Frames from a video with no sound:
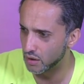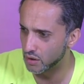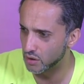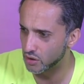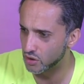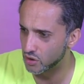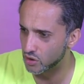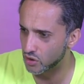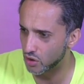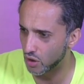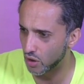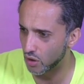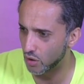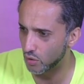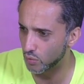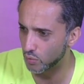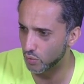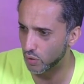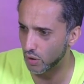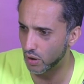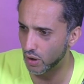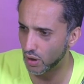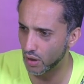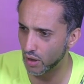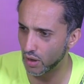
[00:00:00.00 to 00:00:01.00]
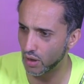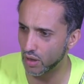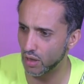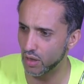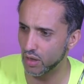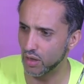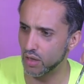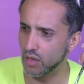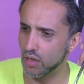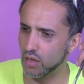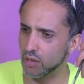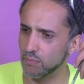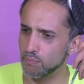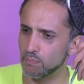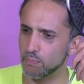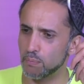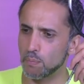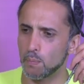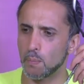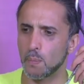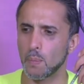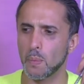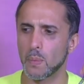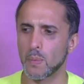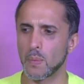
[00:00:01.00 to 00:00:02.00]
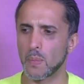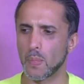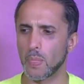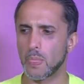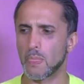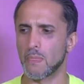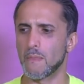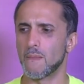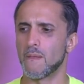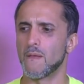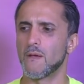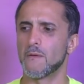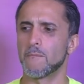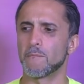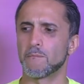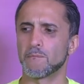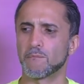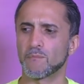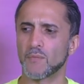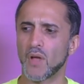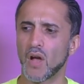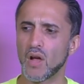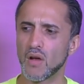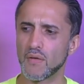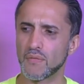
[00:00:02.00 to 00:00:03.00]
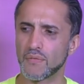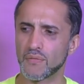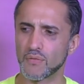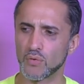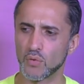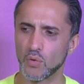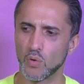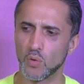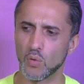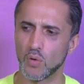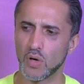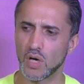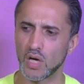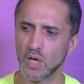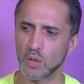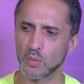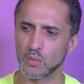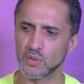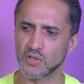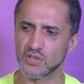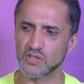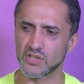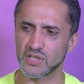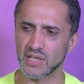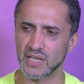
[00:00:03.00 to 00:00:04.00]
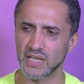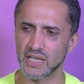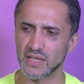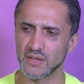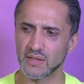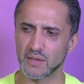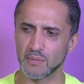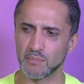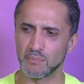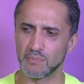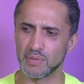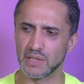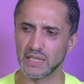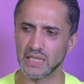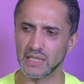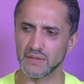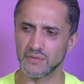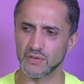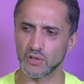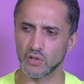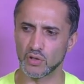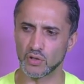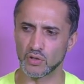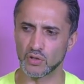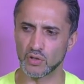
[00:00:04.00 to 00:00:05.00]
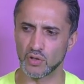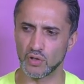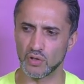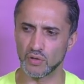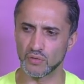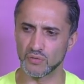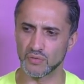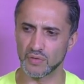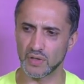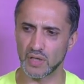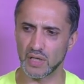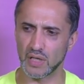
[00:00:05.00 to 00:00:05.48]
So, um, overall, I would say that, believe it or not,